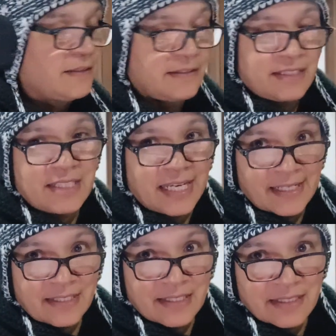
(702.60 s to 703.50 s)

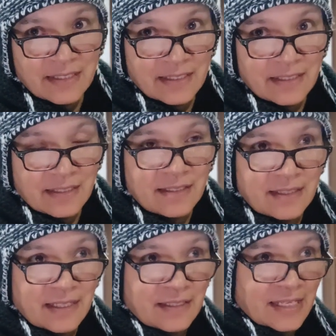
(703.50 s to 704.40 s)
states
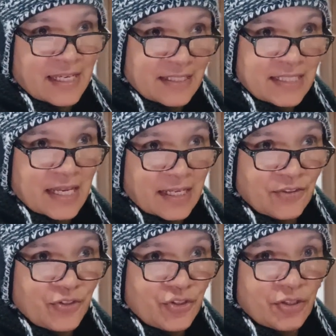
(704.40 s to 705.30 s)
that they
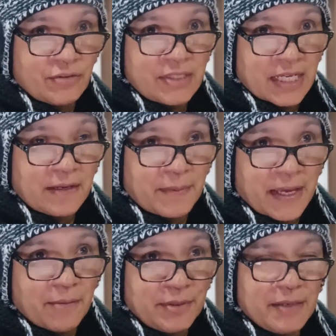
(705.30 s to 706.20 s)
intend to set up a
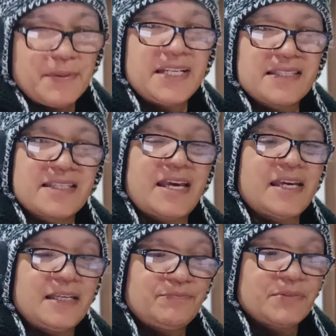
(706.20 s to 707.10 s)
company, but it's
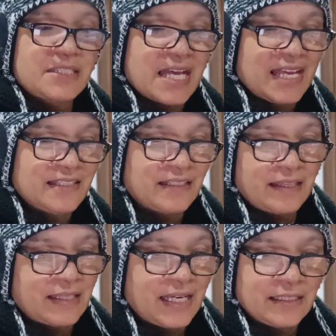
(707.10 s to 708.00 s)
a standard
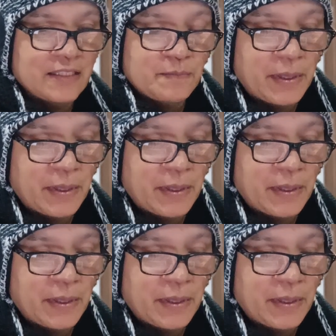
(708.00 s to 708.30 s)
thing that's